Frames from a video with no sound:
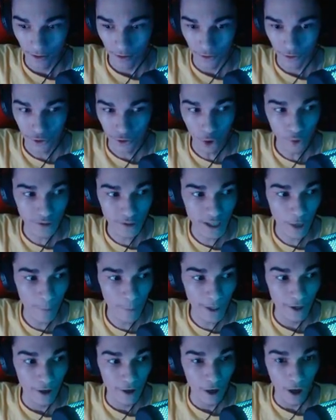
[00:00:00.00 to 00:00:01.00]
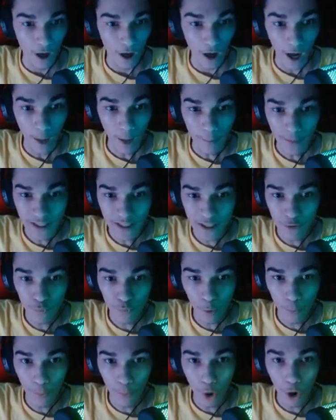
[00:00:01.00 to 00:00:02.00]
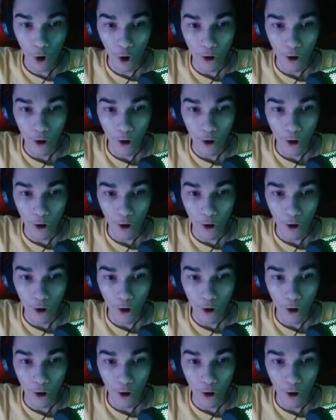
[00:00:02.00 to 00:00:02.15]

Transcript: Don't tell me. I'm missing one more.